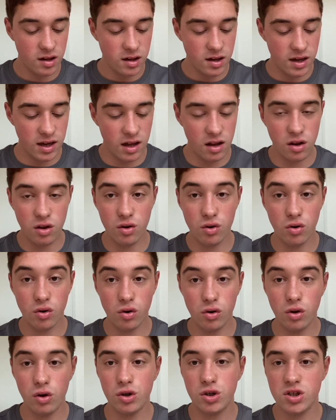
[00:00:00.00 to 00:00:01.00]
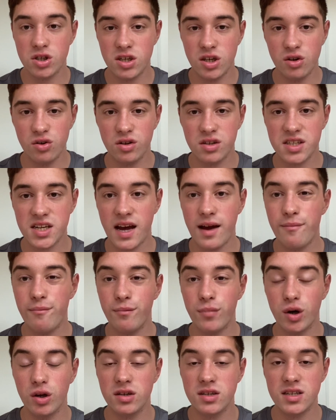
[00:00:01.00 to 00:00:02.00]
in your, not just in your exam,
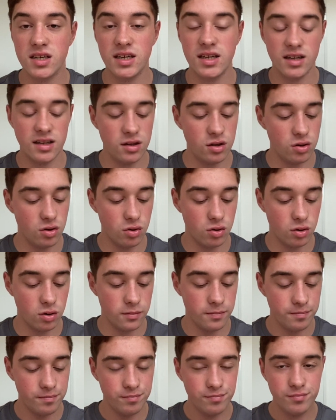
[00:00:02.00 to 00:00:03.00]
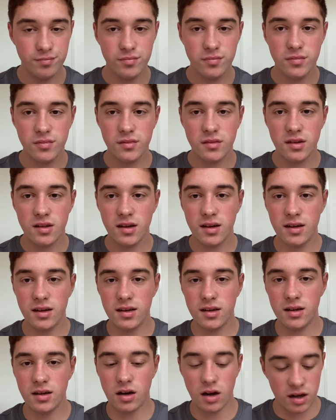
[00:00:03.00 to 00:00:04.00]
but in your
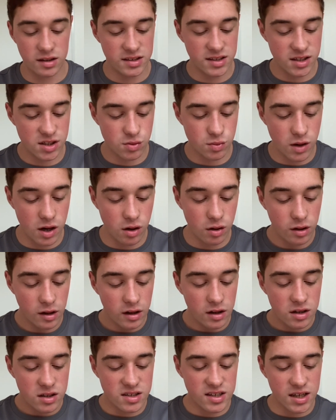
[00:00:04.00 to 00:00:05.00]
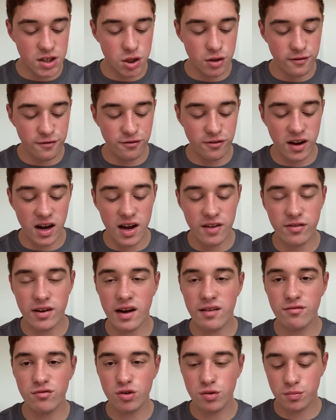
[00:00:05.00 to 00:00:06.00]
RT as well. Section 5,
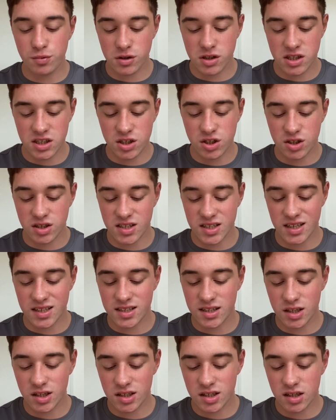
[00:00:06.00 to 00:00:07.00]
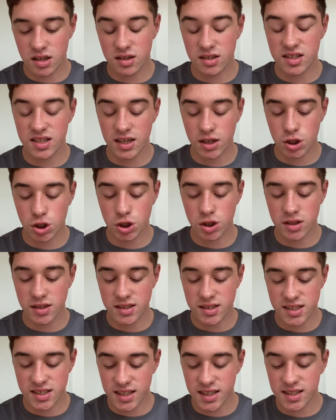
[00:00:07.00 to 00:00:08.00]
en route procedures. Section
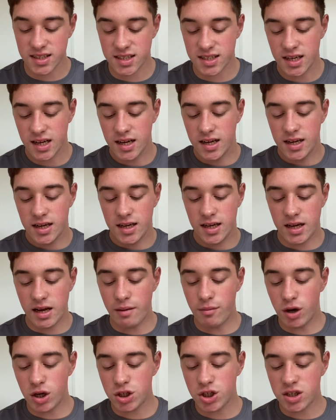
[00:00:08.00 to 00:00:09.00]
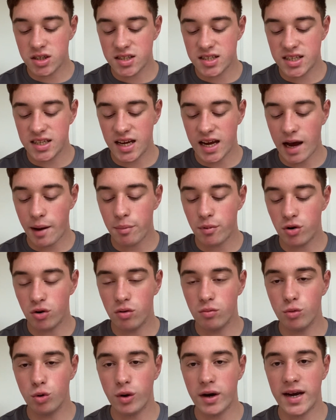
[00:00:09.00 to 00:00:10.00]
6, emergency,
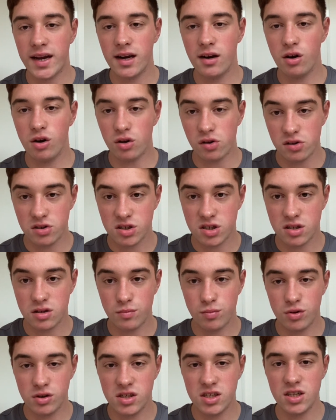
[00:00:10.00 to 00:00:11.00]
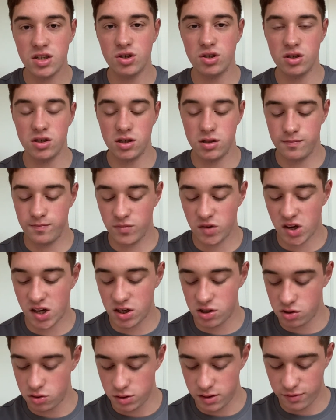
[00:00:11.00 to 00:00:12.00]
abnormal and lost procedures. Okay,
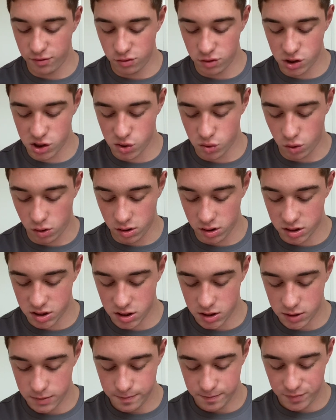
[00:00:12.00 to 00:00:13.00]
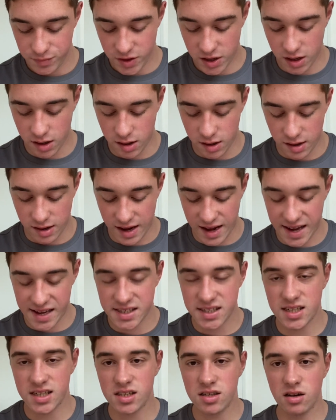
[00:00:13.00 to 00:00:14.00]
so different squawks,
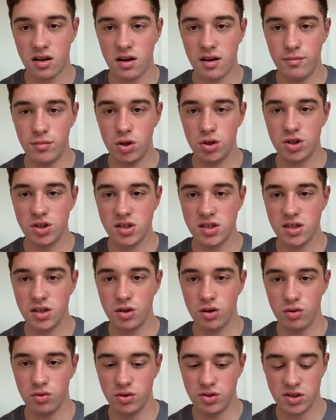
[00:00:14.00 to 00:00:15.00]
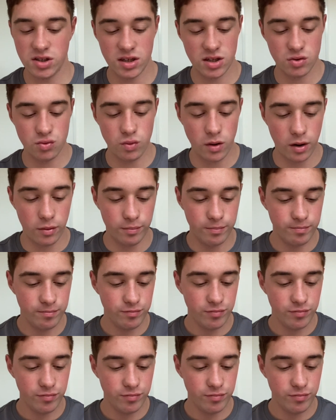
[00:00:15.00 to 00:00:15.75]
SSR emergency codes as well.